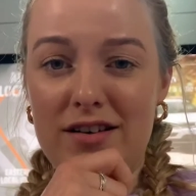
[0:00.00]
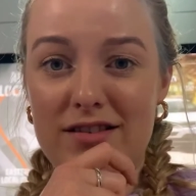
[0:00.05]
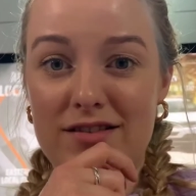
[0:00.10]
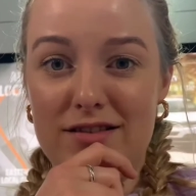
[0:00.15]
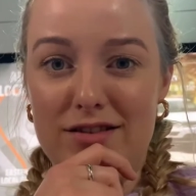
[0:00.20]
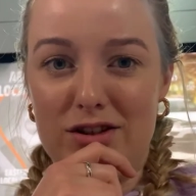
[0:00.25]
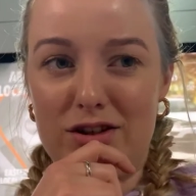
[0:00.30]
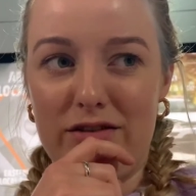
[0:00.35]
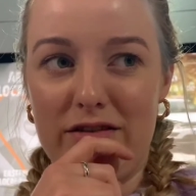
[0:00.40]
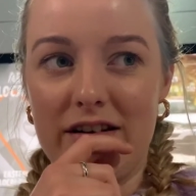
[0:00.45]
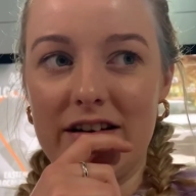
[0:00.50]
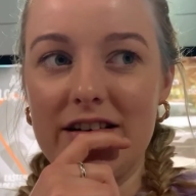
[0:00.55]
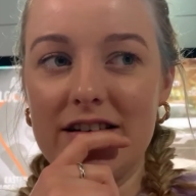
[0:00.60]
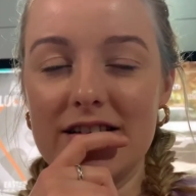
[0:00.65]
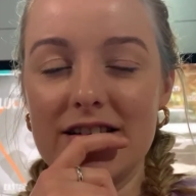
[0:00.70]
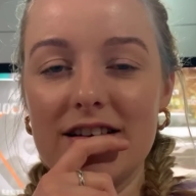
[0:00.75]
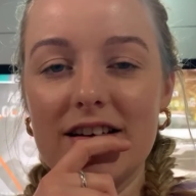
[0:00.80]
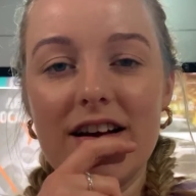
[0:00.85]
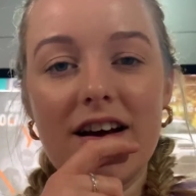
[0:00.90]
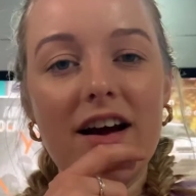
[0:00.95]
sorry.
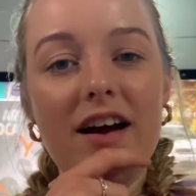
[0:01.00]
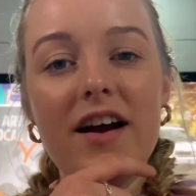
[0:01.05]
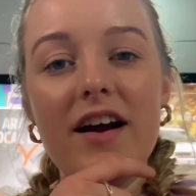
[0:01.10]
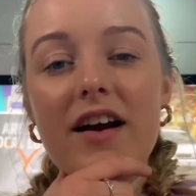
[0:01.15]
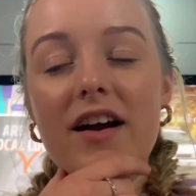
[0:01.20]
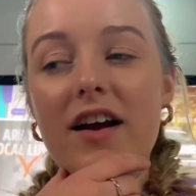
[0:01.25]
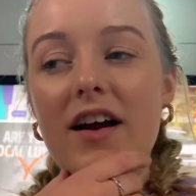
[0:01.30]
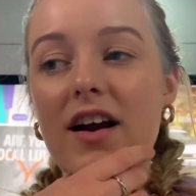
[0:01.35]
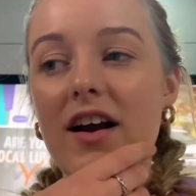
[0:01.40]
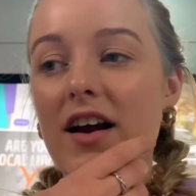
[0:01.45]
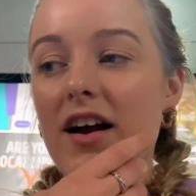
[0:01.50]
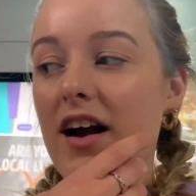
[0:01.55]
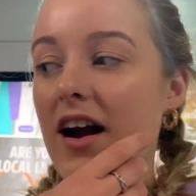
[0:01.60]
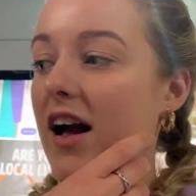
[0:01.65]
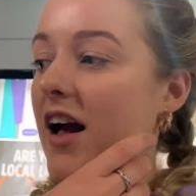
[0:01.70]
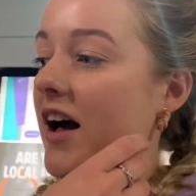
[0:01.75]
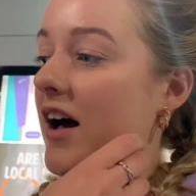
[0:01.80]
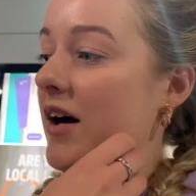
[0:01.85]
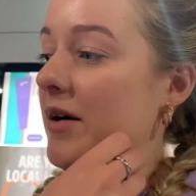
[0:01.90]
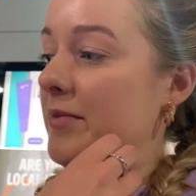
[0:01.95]

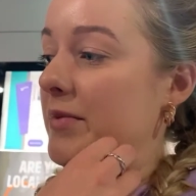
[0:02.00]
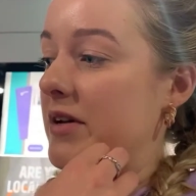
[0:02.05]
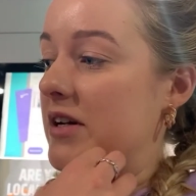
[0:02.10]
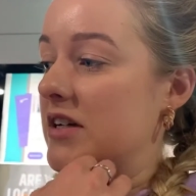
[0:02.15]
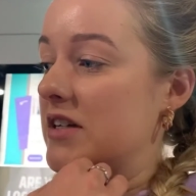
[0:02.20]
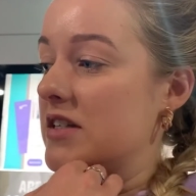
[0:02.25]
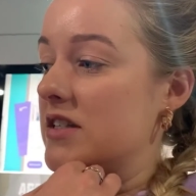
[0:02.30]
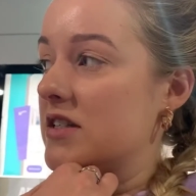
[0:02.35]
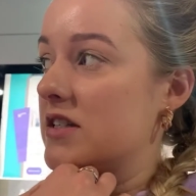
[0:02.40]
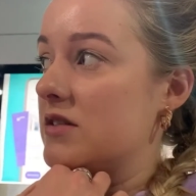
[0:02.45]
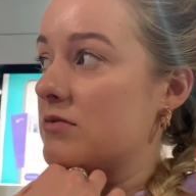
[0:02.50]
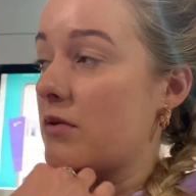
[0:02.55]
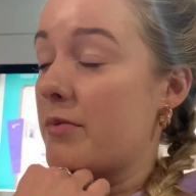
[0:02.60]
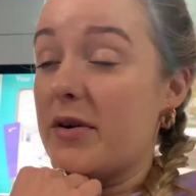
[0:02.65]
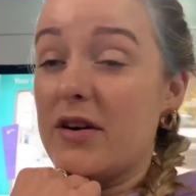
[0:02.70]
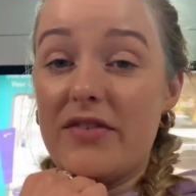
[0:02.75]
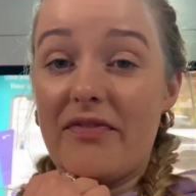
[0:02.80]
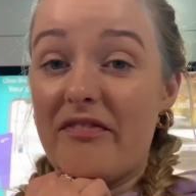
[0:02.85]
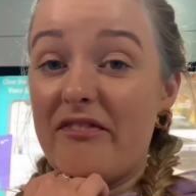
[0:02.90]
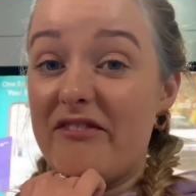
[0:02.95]
Because we're
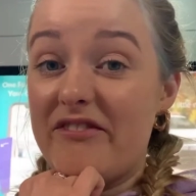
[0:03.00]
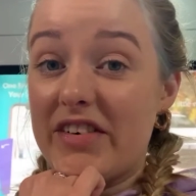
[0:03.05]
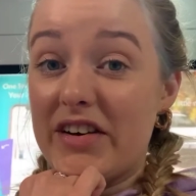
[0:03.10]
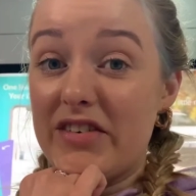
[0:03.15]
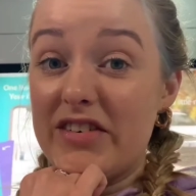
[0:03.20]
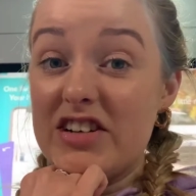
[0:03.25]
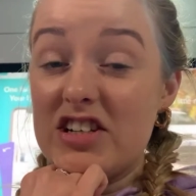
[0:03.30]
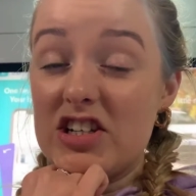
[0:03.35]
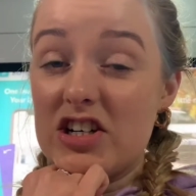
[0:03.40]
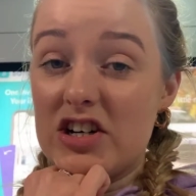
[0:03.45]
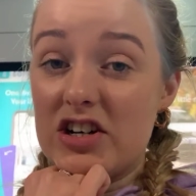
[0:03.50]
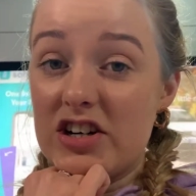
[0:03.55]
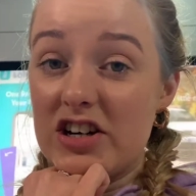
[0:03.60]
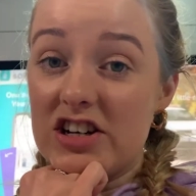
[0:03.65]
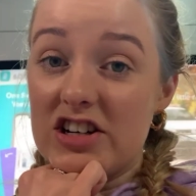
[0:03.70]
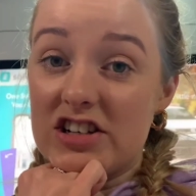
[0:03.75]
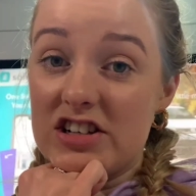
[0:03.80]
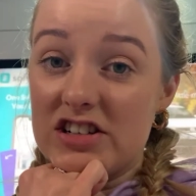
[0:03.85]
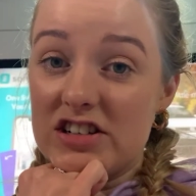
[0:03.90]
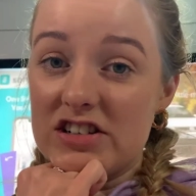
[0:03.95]
both very
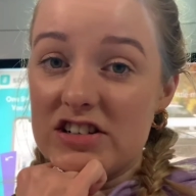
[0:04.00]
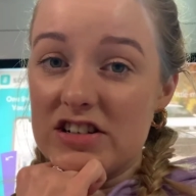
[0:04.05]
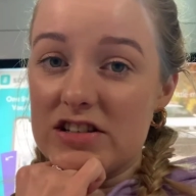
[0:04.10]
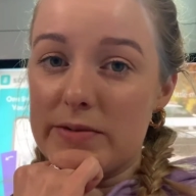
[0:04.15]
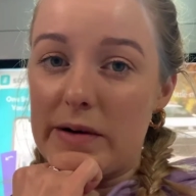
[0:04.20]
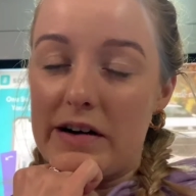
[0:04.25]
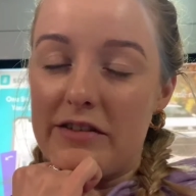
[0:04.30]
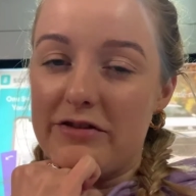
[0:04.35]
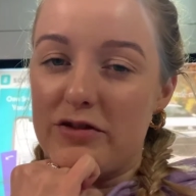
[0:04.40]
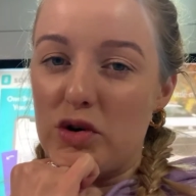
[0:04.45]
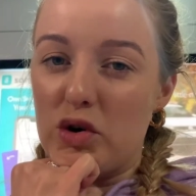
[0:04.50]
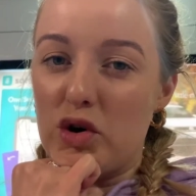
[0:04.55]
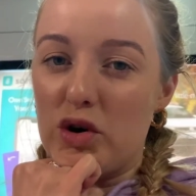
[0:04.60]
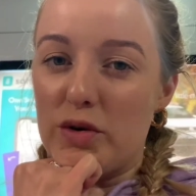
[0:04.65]
tired. It's about 4.